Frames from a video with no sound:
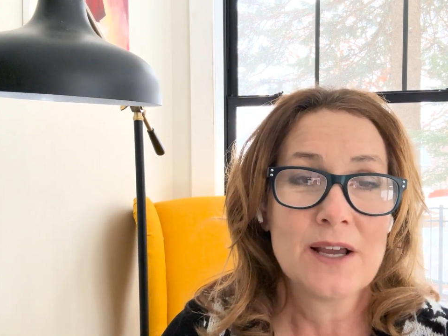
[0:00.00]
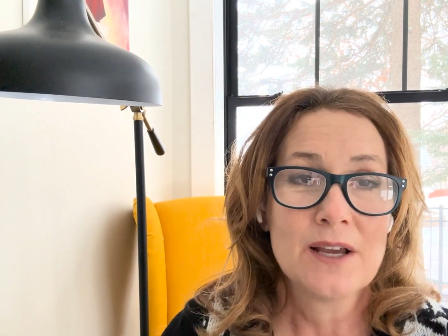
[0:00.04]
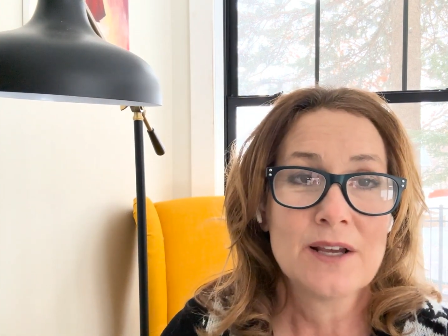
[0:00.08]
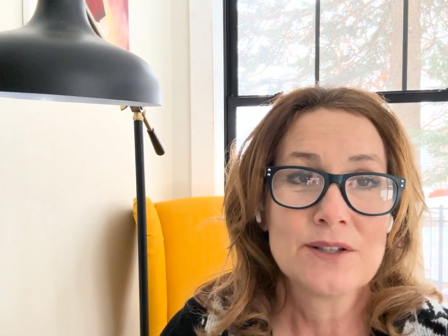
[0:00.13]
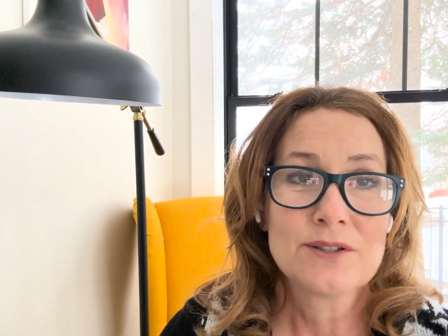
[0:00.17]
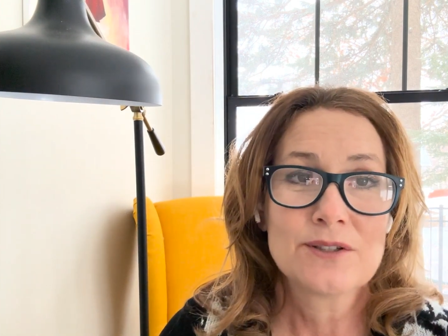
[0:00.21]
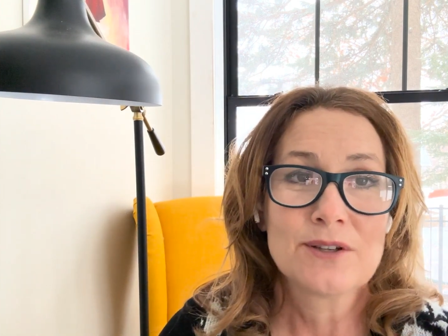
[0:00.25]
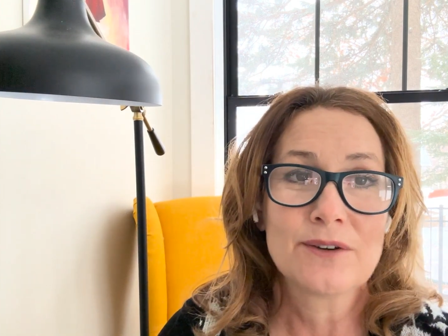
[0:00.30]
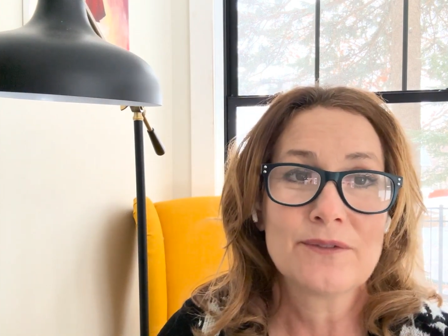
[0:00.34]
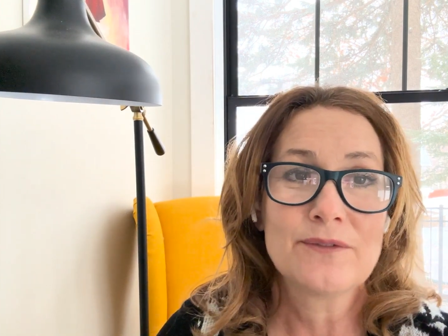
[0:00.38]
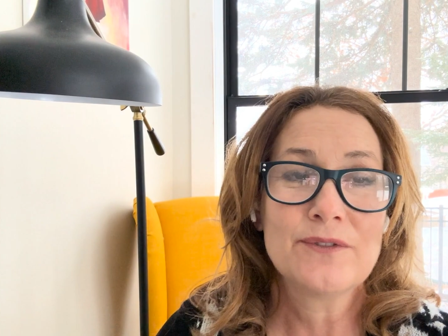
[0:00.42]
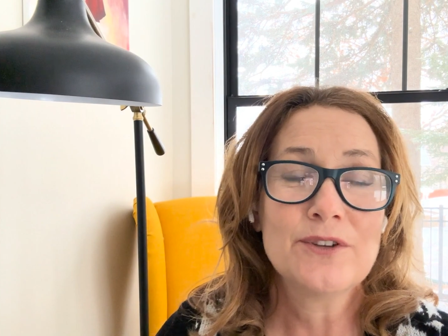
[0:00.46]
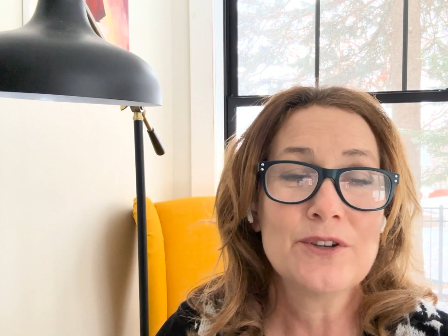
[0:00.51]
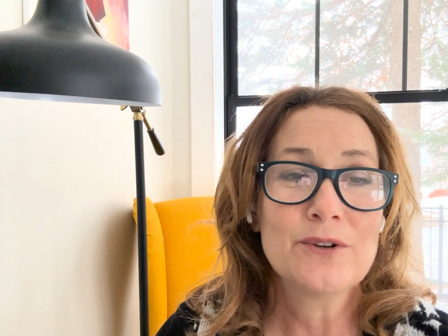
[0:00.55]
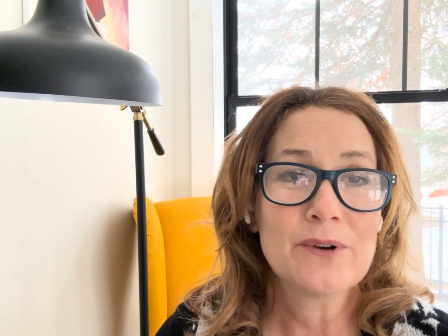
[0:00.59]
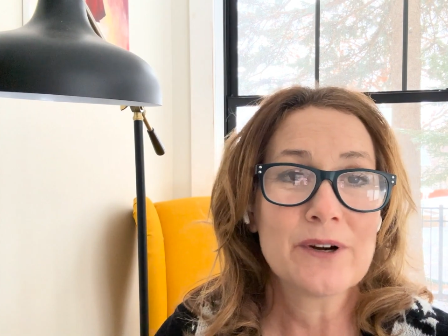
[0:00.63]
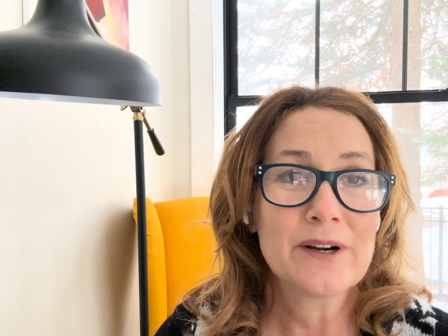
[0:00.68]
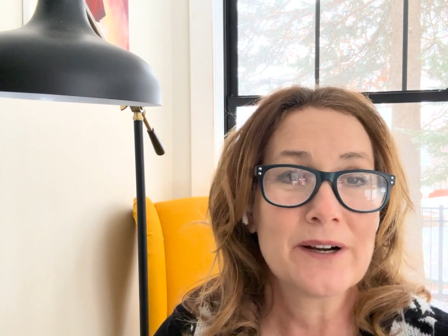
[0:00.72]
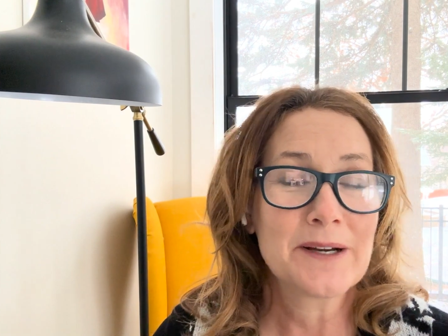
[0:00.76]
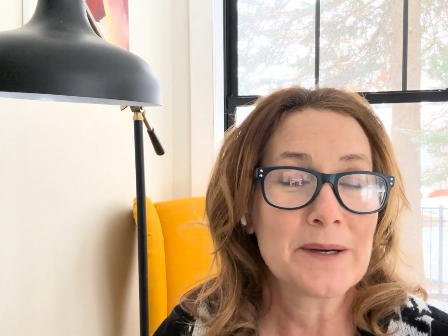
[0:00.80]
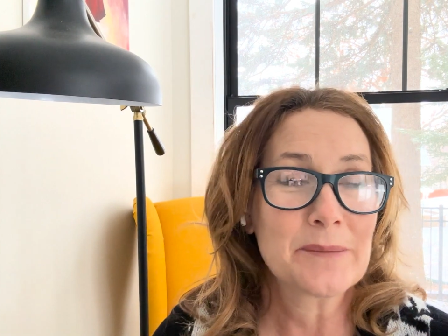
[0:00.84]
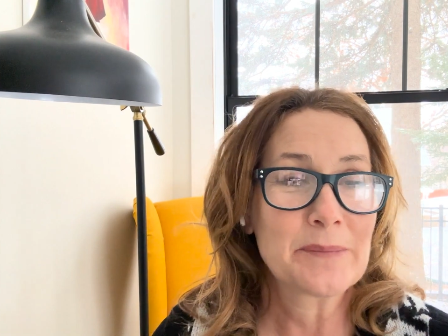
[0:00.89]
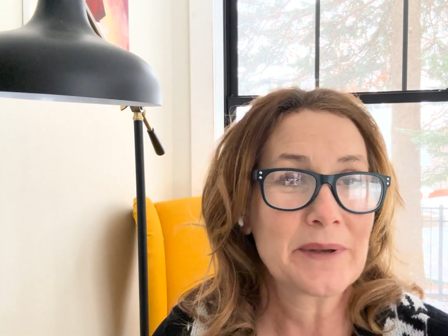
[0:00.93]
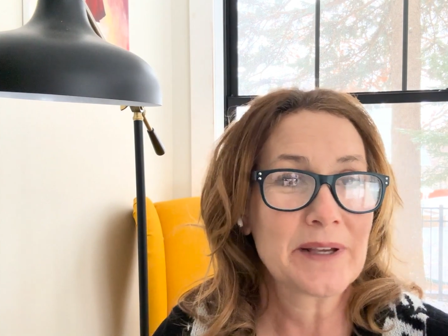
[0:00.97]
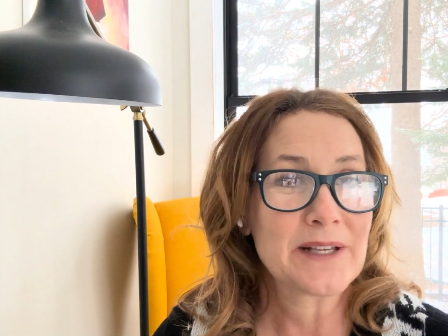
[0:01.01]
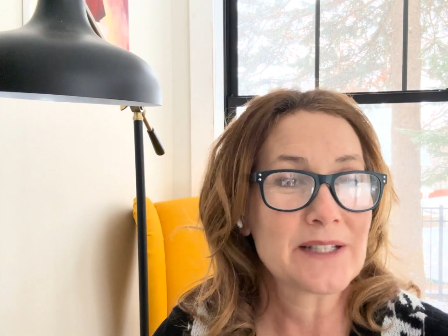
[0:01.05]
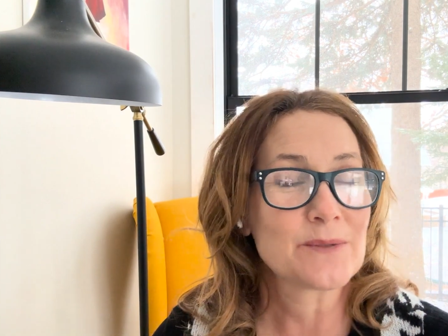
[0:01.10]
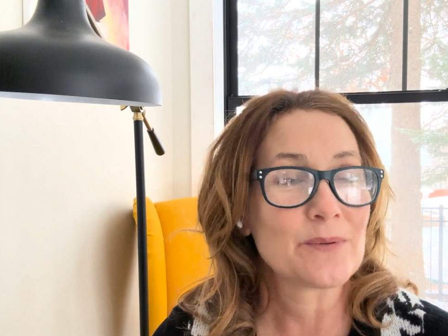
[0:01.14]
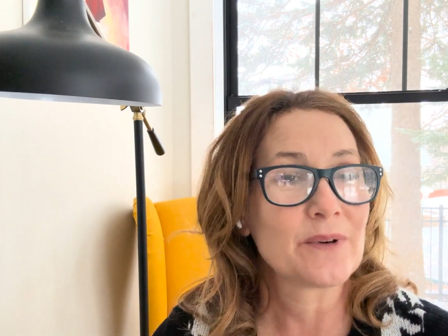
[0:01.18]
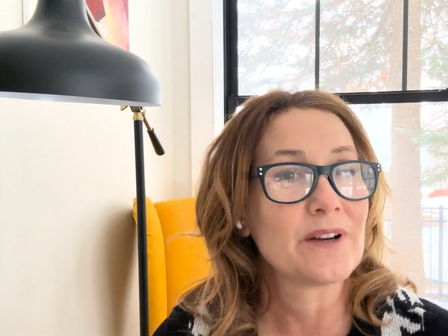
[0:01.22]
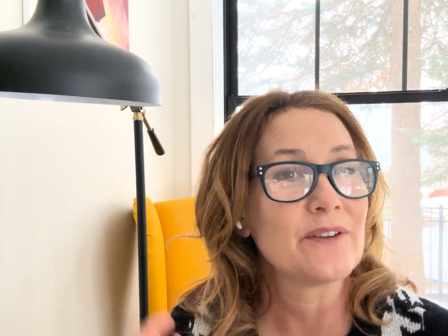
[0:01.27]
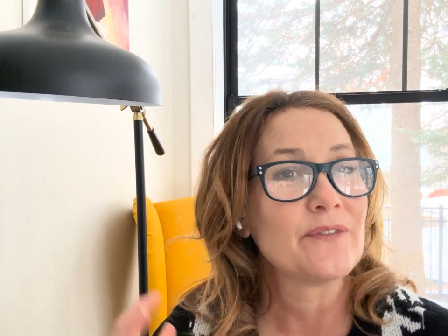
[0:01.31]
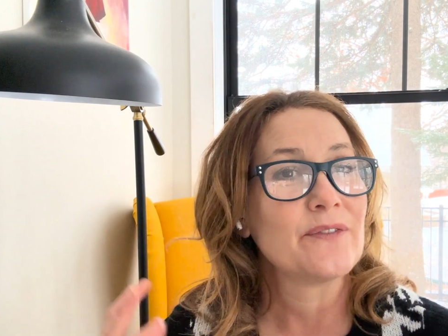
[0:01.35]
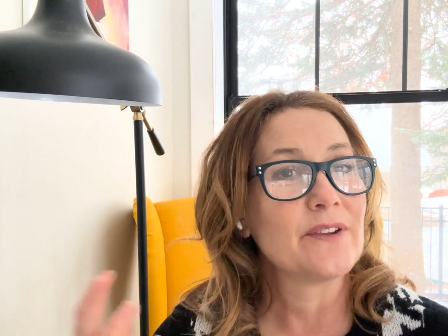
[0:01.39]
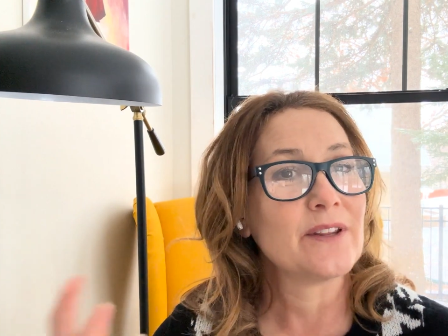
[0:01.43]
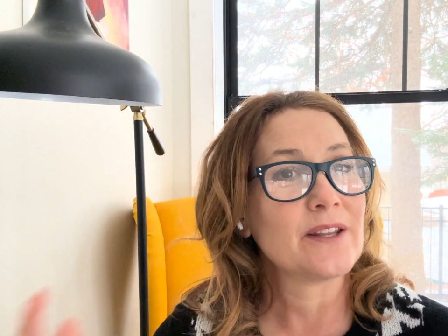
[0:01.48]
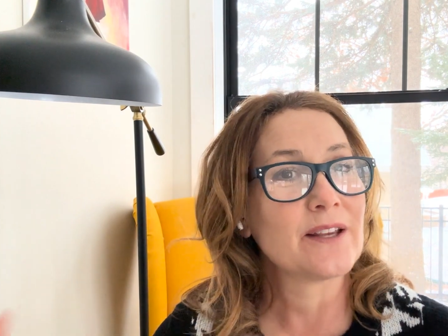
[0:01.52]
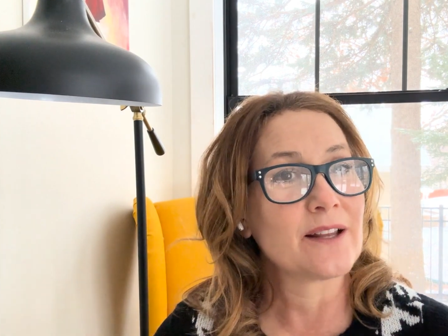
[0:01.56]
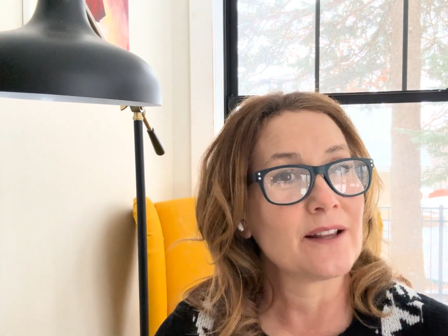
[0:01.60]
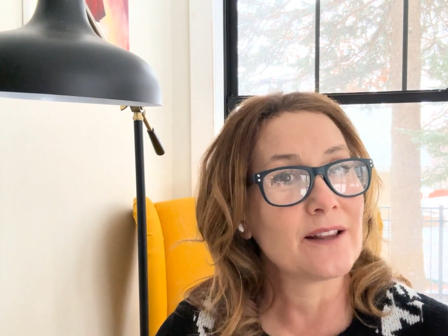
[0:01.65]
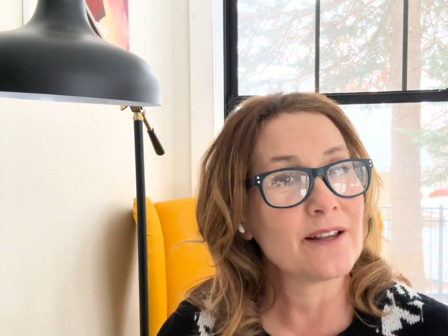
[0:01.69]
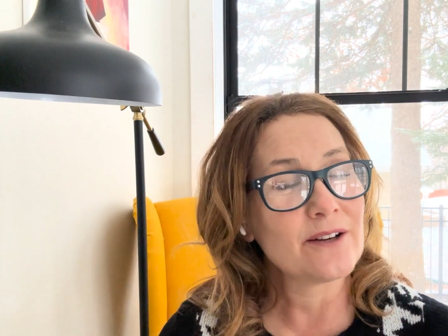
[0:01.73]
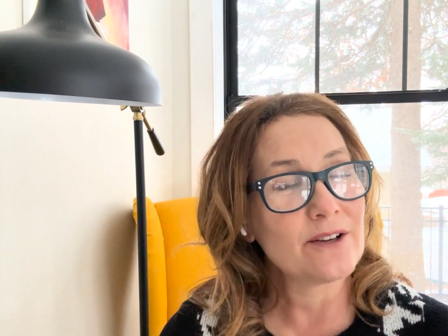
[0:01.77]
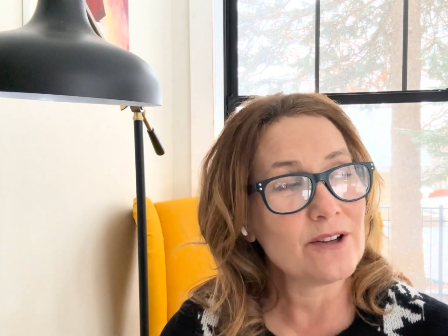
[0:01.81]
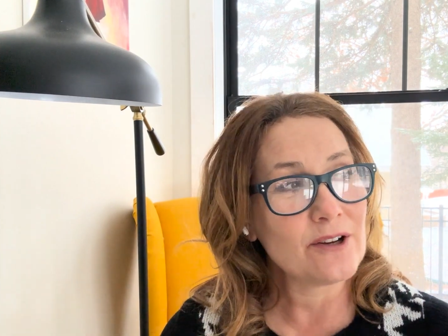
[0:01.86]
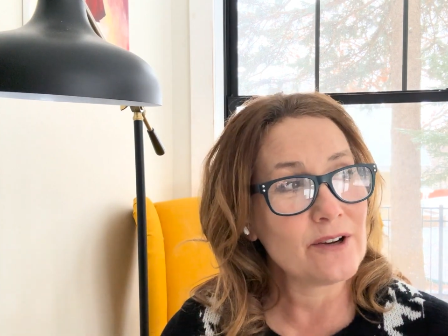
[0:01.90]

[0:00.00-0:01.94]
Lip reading: So if you are in a place where you're feeling a little